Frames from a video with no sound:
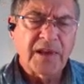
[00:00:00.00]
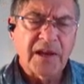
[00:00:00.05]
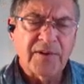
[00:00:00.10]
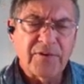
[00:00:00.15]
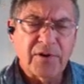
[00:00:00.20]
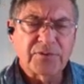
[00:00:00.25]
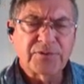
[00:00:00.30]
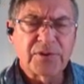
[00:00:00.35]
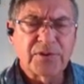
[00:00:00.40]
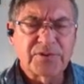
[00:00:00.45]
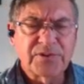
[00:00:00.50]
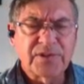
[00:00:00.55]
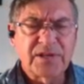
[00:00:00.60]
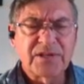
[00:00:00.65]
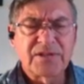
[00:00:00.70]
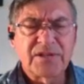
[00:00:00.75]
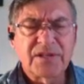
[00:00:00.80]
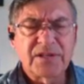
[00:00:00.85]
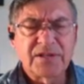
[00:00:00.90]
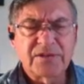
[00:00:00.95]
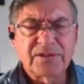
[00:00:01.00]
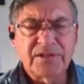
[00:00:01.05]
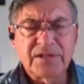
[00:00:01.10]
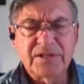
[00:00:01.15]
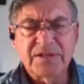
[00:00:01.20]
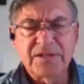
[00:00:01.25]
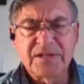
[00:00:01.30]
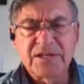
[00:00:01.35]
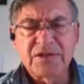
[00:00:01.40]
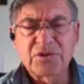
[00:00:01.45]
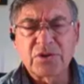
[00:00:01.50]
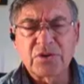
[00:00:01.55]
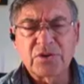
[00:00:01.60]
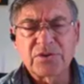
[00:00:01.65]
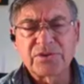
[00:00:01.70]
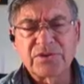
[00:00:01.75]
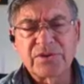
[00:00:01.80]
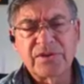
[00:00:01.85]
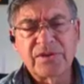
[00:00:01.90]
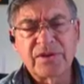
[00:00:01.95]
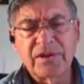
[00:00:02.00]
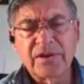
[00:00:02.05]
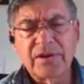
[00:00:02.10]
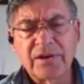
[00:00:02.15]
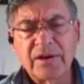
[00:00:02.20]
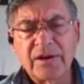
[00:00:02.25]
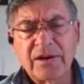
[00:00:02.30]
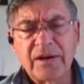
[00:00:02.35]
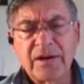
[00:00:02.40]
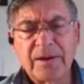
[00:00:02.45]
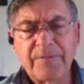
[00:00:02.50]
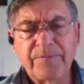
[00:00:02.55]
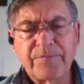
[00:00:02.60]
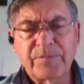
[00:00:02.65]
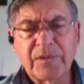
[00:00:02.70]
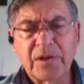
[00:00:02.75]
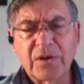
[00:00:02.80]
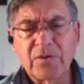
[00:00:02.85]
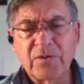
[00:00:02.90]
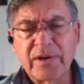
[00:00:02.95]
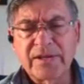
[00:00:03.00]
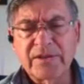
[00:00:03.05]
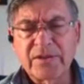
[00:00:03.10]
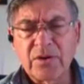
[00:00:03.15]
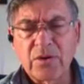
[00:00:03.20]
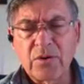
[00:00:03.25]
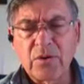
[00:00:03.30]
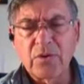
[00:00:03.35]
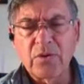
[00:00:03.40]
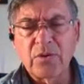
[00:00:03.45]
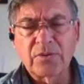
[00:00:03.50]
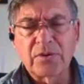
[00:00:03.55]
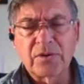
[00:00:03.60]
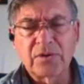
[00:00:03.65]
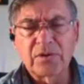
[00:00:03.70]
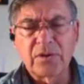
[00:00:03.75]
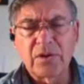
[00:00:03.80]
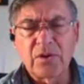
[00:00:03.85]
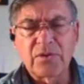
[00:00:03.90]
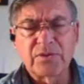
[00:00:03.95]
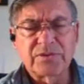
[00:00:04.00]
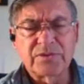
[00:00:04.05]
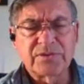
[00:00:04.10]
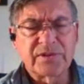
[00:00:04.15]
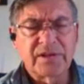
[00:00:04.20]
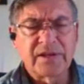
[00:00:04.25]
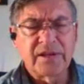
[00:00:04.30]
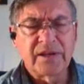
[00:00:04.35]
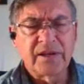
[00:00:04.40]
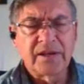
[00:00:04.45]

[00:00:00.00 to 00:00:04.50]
I've also seen teachers create their own close